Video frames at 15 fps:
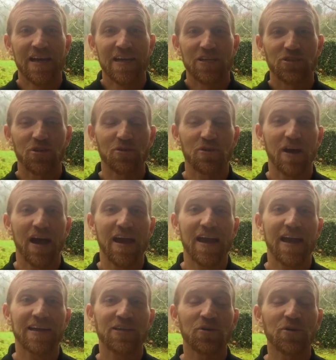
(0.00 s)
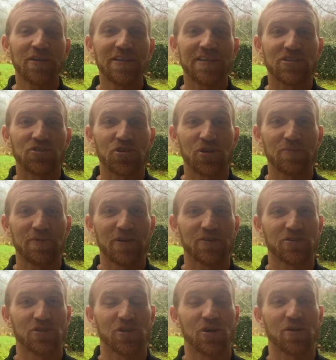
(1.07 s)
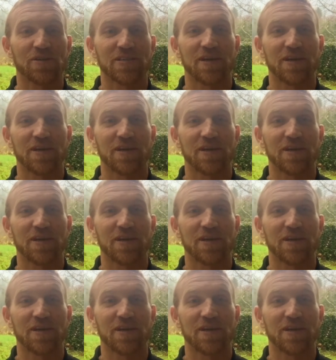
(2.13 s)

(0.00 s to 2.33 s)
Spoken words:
So I coined this term years ago as